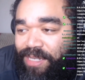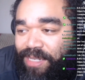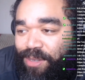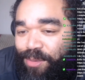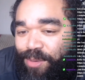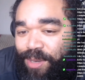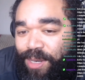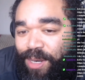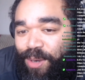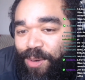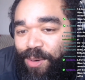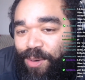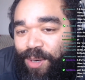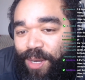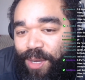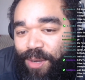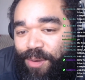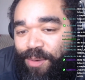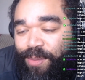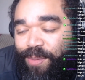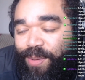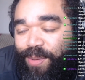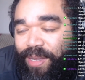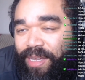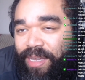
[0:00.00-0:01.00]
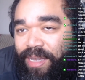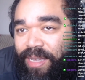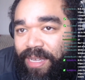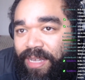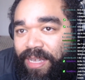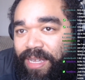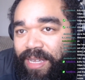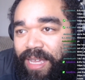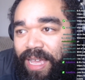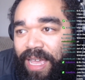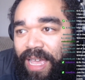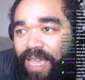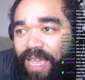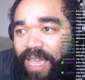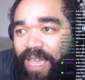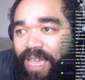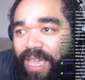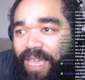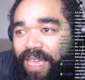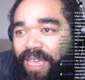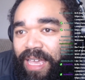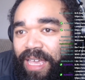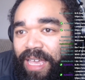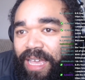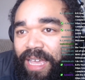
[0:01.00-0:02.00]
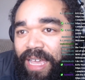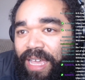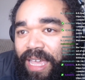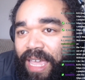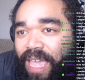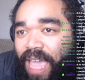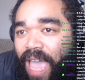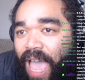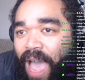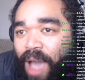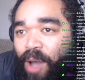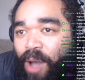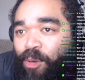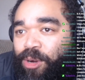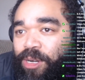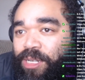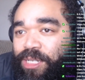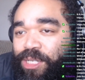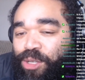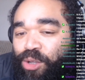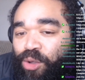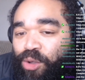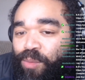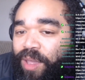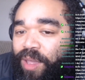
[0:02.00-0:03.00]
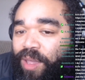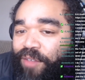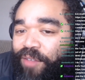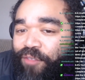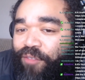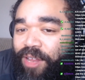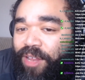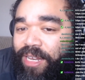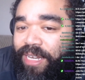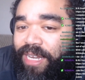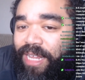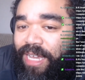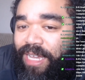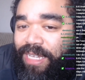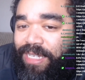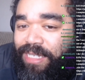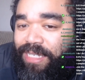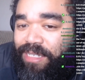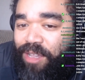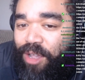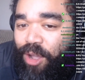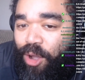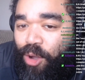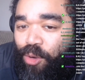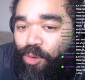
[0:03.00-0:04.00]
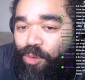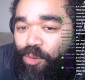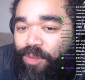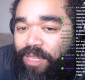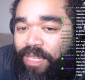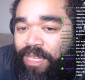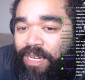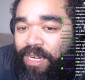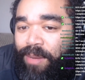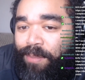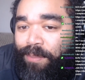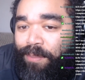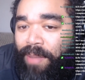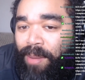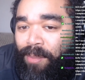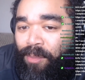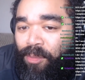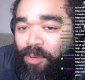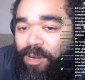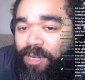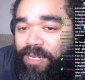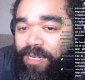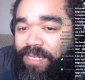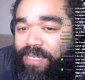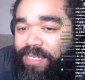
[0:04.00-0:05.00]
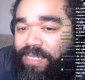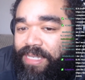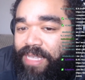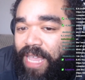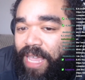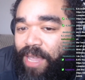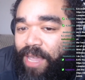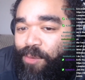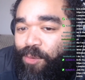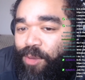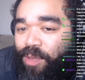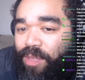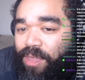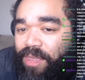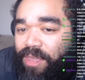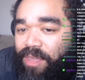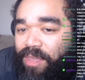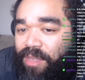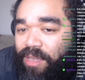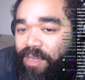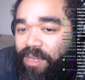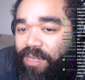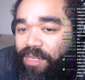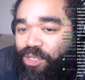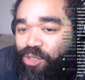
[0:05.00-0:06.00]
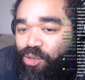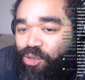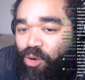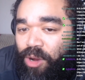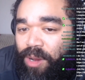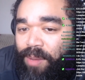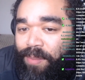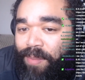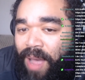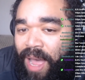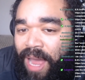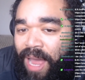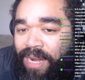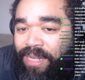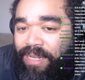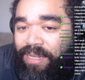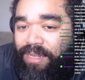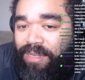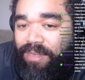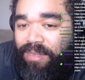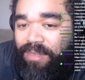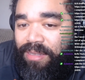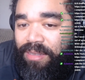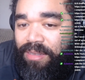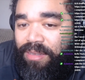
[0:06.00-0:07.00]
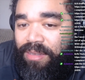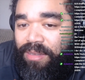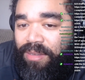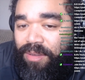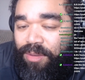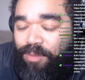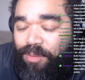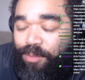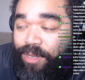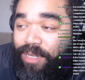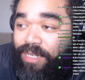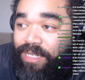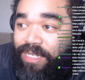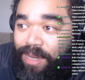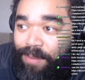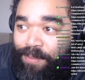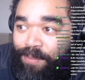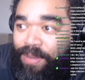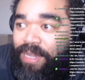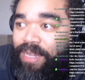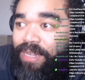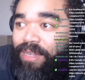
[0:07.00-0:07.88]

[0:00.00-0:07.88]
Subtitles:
So we don't know, but I would assume if it does go, then the memories stay with Jory Bonnie, which I mean,